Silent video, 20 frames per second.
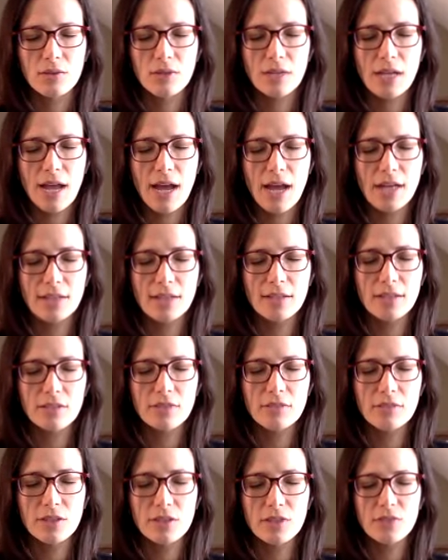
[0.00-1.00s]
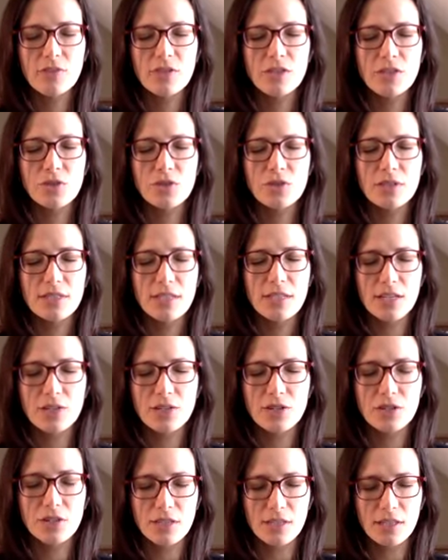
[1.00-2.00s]
You can add a little
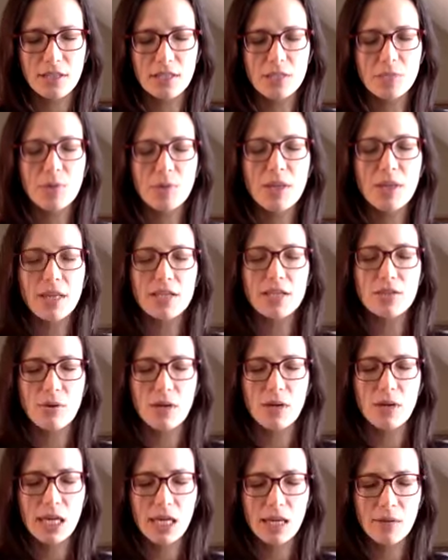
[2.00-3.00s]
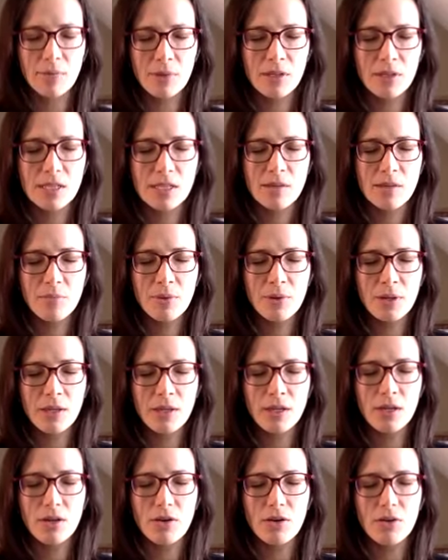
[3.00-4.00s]
visualization to this breathing. So keep the deep
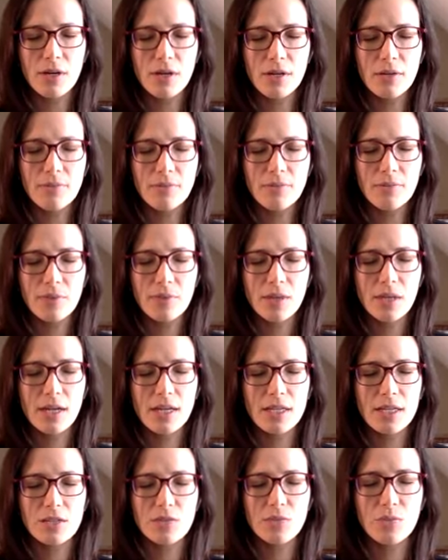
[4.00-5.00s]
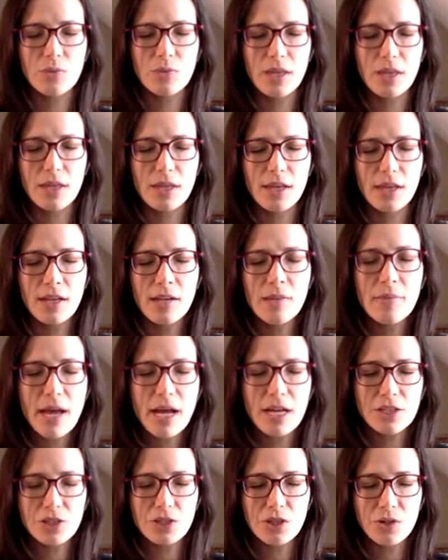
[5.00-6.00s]
breathing going. And as you breathe in,
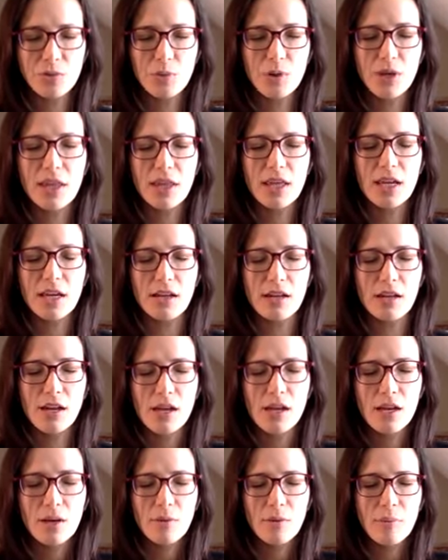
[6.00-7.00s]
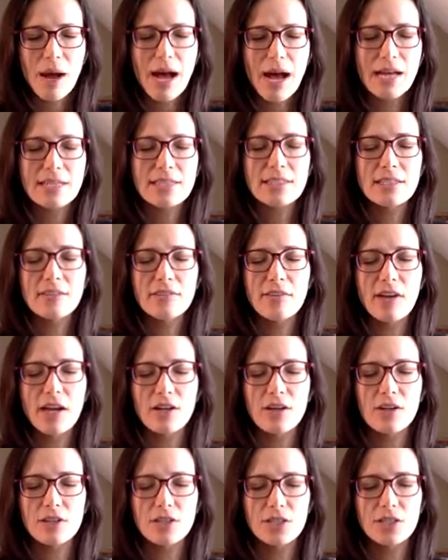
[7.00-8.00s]
imagine you're breathing in positive
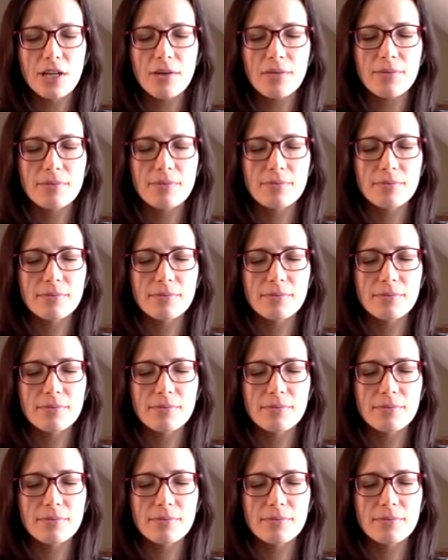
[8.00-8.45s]
energy.